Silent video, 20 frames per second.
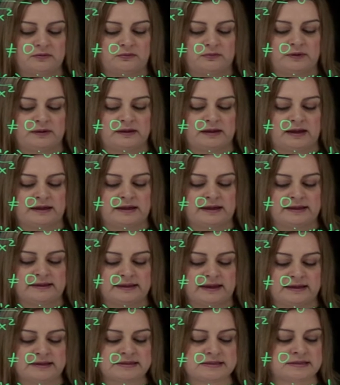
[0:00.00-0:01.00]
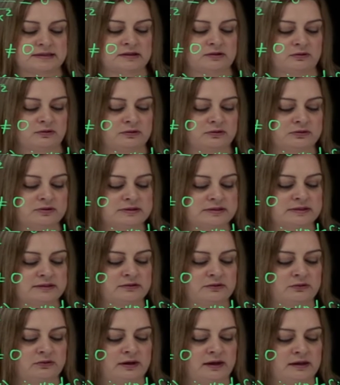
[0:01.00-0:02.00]
When I let x equal to
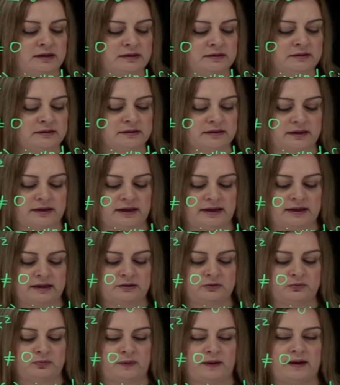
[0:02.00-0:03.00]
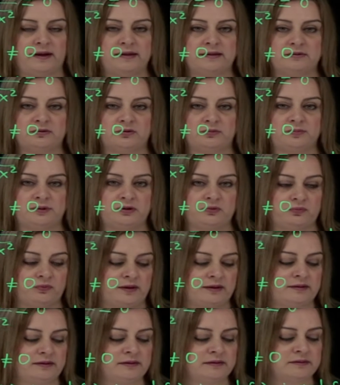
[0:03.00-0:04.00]
0, I had y to be
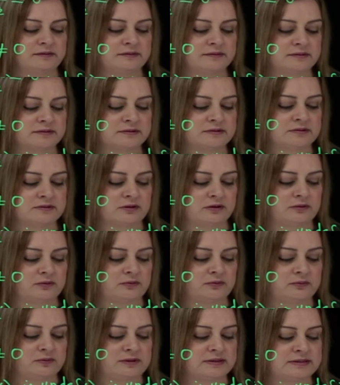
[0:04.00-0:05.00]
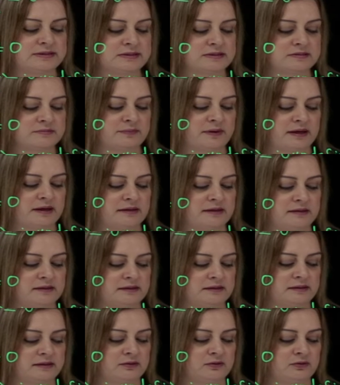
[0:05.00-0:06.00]
1. So this is my
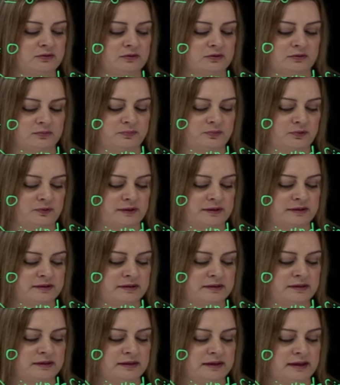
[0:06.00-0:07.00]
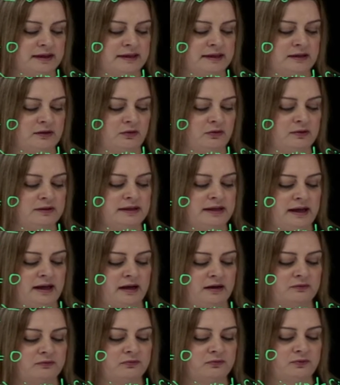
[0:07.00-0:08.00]
critical point. And I only
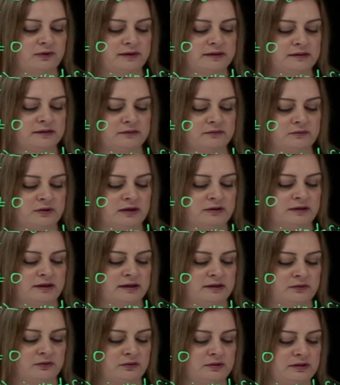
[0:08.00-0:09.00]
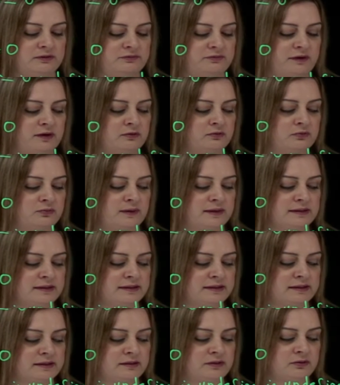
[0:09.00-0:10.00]
have I only found one
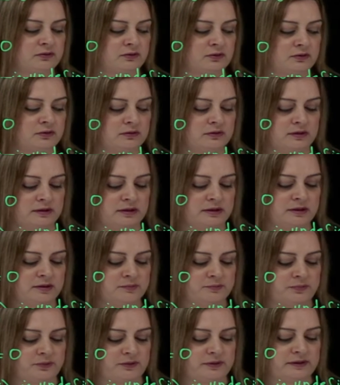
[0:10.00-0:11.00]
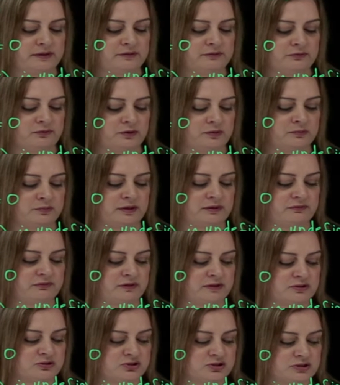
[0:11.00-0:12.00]
critical point for my
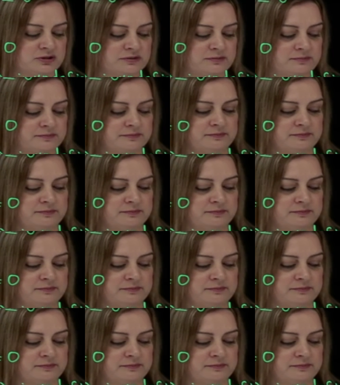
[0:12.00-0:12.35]
function.